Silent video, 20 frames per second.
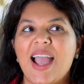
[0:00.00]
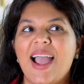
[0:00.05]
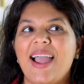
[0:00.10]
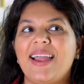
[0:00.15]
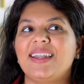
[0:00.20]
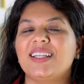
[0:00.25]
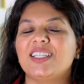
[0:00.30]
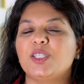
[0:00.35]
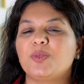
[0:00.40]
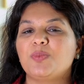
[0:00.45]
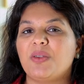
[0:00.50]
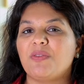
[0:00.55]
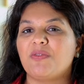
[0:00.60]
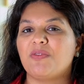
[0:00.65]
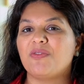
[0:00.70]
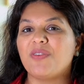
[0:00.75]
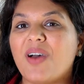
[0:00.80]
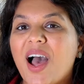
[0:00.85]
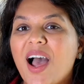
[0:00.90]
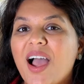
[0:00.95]
and it's been
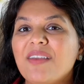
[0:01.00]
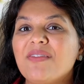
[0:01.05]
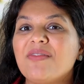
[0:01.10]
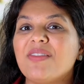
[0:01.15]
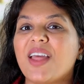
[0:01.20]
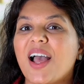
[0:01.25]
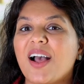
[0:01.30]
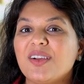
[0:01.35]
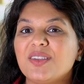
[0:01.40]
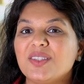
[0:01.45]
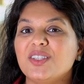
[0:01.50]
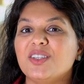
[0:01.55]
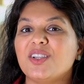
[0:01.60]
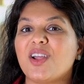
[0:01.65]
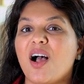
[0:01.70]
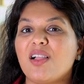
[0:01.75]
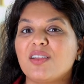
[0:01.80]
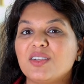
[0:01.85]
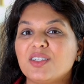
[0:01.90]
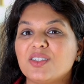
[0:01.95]

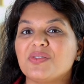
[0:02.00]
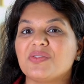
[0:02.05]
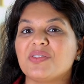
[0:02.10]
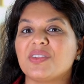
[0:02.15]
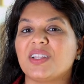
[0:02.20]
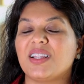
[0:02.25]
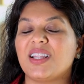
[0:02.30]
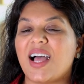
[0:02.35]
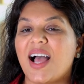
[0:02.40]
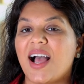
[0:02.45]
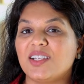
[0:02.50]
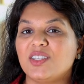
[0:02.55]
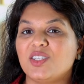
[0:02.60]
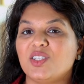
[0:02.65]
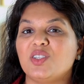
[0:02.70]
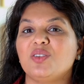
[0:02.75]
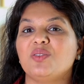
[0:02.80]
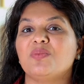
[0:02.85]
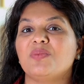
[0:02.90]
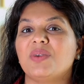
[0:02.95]
$5,000 for the
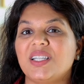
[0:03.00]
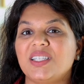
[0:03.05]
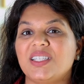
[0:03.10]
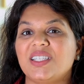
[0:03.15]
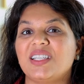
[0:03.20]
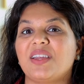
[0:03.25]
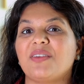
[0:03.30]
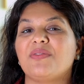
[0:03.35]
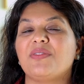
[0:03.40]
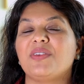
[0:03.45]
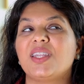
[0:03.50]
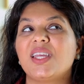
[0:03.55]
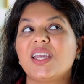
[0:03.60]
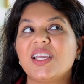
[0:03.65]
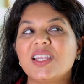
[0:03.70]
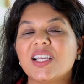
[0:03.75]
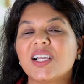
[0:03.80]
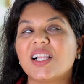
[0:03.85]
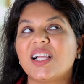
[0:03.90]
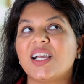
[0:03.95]
last two months and I feel
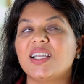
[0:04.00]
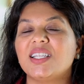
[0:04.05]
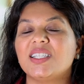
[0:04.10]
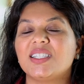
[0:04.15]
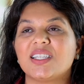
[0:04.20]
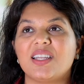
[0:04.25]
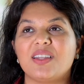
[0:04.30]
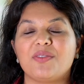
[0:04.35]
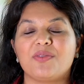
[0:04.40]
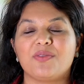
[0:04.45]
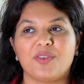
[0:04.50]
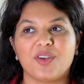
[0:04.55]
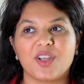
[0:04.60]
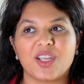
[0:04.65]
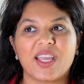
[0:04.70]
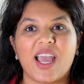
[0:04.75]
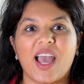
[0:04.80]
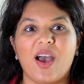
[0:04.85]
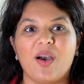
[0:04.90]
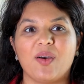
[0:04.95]
like the client's gonna
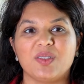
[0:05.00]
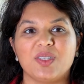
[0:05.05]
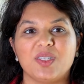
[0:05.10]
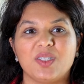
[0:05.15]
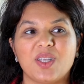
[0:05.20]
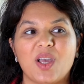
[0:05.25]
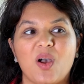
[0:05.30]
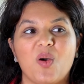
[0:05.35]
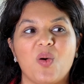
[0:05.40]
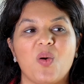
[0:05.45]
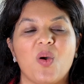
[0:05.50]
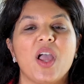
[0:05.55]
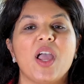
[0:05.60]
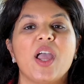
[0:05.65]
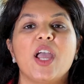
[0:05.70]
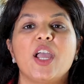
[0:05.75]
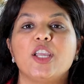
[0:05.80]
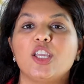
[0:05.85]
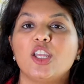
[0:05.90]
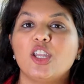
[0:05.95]
freak out. So,
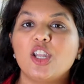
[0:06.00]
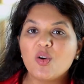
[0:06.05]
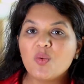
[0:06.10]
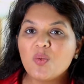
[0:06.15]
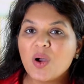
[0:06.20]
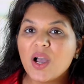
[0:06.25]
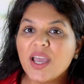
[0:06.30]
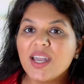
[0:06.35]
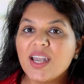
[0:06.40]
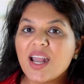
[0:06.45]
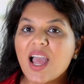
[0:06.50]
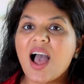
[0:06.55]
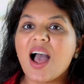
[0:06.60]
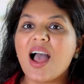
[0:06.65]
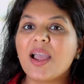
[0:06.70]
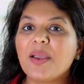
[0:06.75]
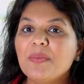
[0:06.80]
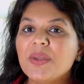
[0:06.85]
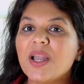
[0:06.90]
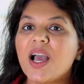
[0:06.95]
you know what?
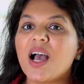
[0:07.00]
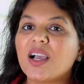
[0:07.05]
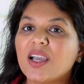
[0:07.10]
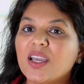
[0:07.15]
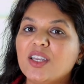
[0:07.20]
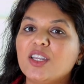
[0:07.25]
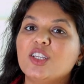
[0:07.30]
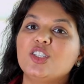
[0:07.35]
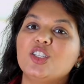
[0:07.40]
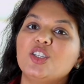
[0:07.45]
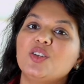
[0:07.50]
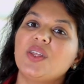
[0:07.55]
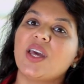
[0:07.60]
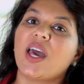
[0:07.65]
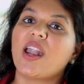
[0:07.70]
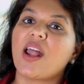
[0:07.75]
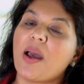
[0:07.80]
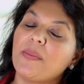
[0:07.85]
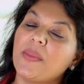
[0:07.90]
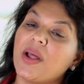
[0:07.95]
I'm not gonna do
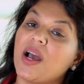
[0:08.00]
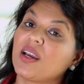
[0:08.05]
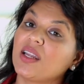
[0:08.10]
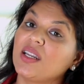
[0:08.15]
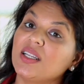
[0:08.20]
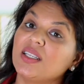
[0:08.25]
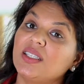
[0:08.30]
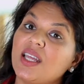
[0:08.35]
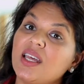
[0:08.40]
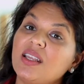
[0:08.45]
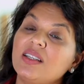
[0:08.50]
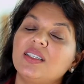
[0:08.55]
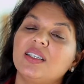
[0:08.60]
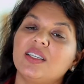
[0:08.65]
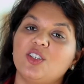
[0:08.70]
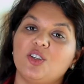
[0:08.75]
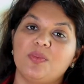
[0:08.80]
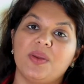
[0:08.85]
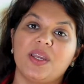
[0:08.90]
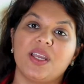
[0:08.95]
that. I'm not gonna send
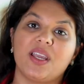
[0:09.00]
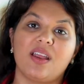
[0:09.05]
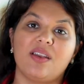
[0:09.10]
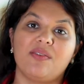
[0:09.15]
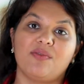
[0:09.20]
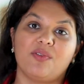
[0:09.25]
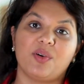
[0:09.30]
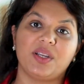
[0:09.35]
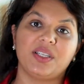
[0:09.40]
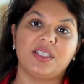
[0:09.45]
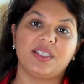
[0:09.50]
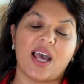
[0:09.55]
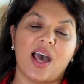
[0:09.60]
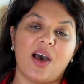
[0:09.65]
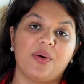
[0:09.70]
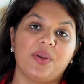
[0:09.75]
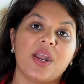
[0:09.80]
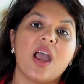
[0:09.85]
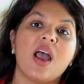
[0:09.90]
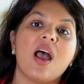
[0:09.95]
such a big invoice
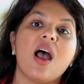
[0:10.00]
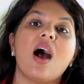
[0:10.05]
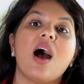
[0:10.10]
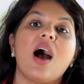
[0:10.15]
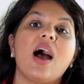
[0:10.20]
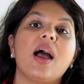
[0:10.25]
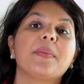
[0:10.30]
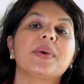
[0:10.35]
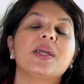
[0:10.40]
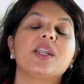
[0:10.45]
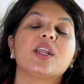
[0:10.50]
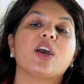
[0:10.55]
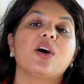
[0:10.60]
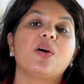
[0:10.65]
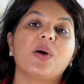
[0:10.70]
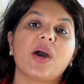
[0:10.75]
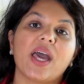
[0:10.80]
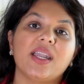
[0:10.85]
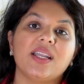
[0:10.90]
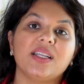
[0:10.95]
out. I'm gonna
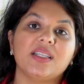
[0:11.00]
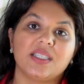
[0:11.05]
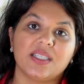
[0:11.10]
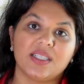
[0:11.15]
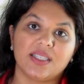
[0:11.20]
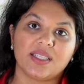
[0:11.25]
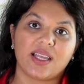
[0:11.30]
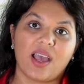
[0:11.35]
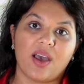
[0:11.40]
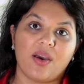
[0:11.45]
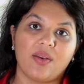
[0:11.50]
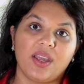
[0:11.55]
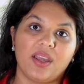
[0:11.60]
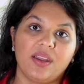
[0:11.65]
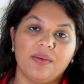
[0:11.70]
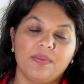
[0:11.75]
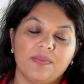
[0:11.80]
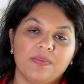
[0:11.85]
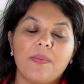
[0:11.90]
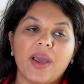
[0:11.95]
go ahead and discount it.
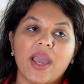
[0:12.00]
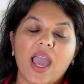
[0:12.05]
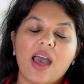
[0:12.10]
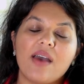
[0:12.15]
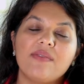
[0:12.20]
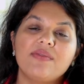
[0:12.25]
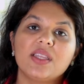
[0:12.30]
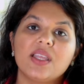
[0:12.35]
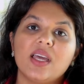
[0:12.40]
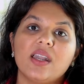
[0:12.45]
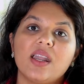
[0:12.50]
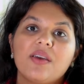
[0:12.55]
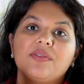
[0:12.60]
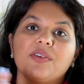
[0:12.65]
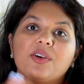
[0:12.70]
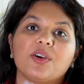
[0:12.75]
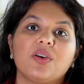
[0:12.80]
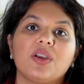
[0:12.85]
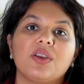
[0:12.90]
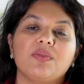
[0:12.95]
By having that
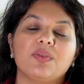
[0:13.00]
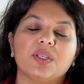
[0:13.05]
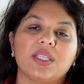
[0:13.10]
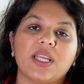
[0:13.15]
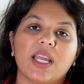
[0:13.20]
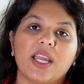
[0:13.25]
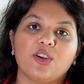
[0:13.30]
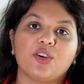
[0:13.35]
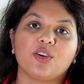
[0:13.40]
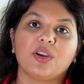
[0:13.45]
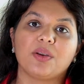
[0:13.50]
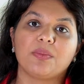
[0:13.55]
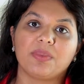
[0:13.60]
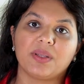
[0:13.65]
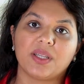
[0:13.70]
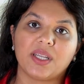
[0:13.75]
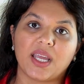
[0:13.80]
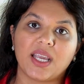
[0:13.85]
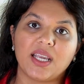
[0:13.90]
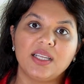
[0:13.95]
evergreen retainer in
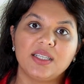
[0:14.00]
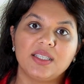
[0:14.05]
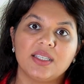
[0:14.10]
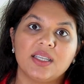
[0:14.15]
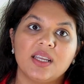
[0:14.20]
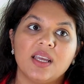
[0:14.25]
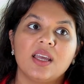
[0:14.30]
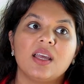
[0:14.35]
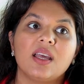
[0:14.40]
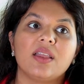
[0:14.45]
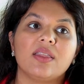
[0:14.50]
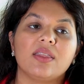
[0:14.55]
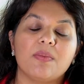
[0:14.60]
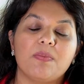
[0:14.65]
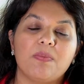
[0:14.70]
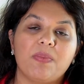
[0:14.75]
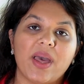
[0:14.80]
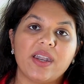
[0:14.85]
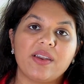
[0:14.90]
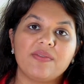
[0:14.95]
place, the
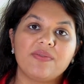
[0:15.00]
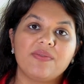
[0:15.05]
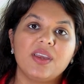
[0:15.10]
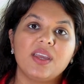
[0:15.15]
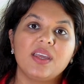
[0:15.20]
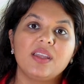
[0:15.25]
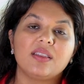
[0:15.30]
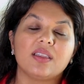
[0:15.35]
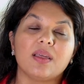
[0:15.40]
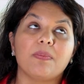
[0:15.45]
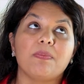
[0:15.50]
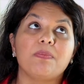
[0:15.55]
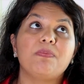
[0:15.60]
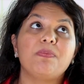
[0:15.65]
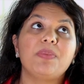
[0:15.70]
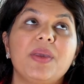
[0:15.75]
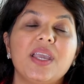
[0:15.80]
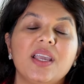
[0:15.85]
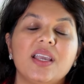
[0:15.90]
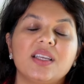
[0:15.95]
benefit, the
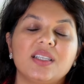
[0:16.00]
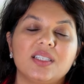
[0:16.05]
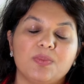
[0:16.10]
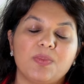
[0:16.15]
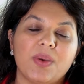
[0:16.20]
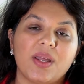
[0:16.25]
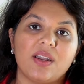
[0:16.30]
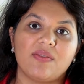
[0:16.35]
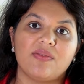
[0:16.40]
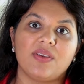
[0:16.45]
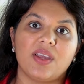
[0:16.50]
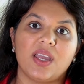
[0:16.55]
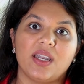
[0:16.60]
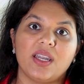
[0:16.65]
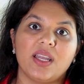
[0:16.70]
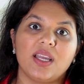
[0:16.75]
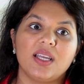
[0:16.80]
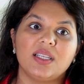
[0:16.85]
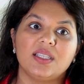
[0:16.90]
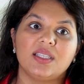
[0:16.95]
biggest
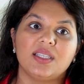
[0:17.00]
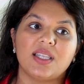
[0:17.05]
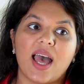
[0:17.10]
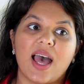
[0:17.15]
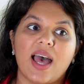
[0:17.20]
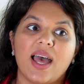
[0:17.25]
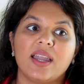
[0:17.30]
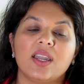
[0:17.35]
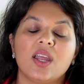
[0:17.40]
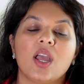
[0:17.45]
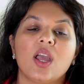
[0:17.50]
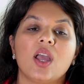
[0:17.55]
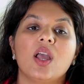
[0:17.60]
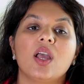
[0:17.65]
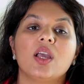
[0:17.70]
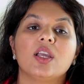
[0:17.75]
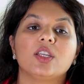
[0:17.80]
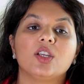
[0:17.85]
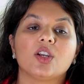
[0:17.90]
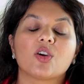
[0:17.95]
benefit is that
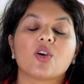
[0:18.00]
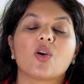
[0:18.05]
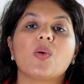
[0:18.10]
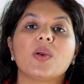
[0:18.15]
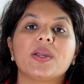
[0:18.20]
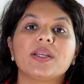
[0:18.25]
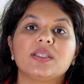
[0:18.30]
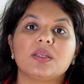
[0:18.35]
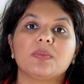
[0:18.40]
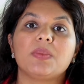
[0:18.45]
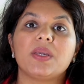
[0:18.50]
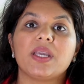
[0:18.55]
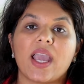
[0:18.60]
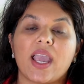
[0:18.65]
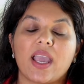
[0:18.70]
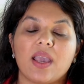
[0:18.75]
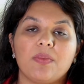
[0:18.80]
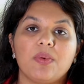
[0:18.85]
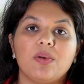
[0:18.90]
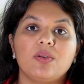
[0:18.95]
you're going to be
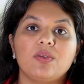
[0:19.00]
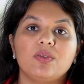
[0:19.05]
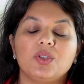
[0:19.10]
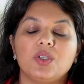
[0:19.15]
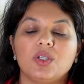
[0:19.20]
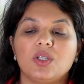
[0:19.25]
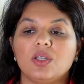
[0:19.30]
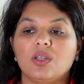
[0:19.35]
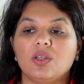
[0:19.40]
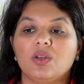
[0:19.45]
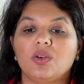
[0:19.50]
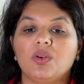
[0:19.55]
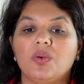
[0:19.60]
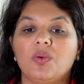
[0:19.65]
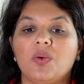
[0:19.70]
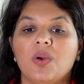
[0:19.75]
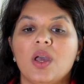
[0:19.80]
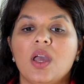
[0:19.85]
able to